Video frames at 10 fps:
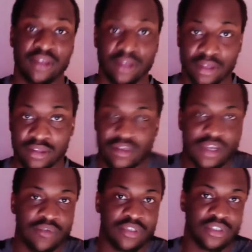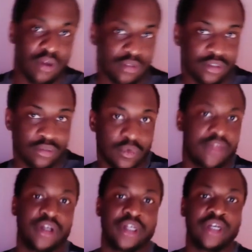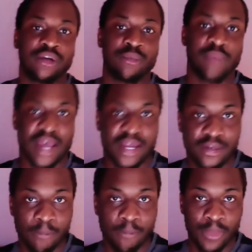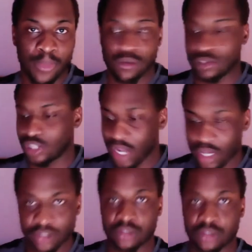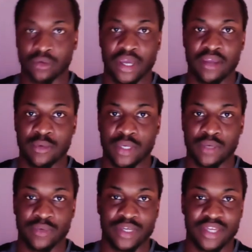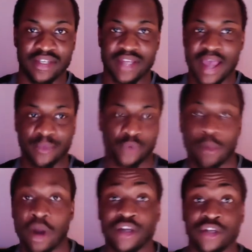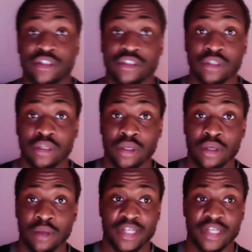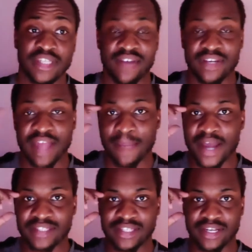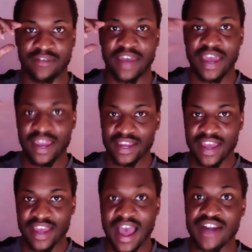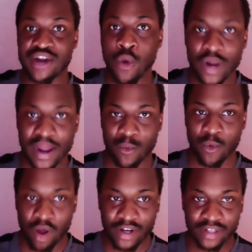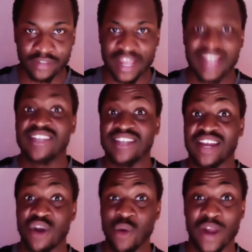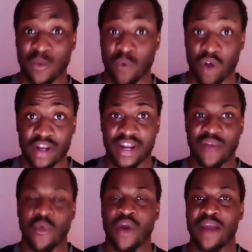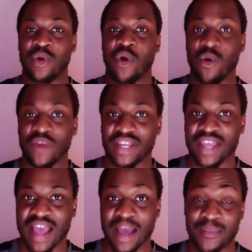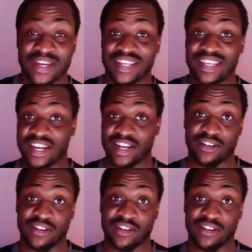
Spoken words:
you get results. Whether they're good or bad, you change, okay? We adapt. We're marketers. But it's having that mindset of, hey, I know what I want. At least I know what I want, and where I'm going, I'm going to get it.